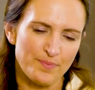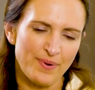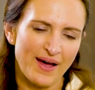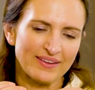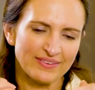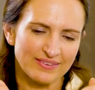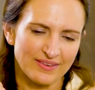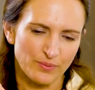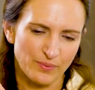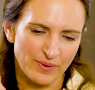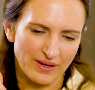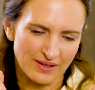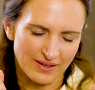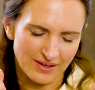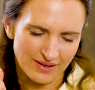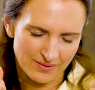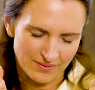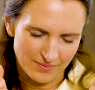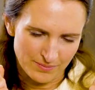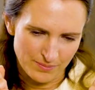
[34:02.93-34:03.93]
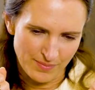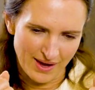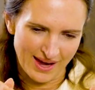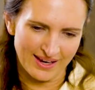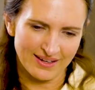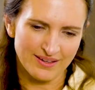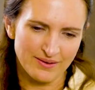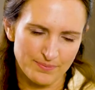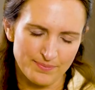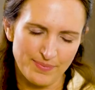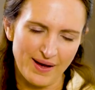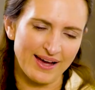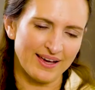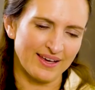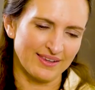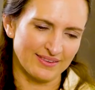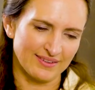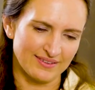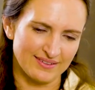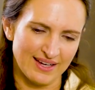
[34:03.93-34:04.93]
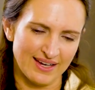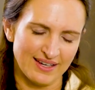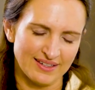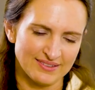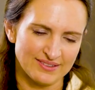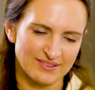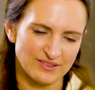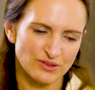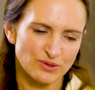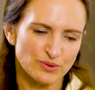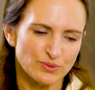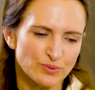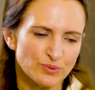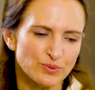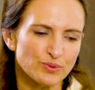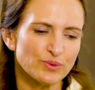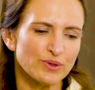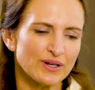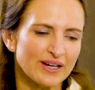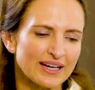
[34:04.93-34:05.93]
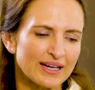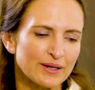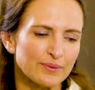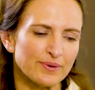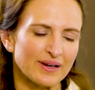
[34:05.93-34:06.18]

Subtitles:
bet that we made back in the days to really,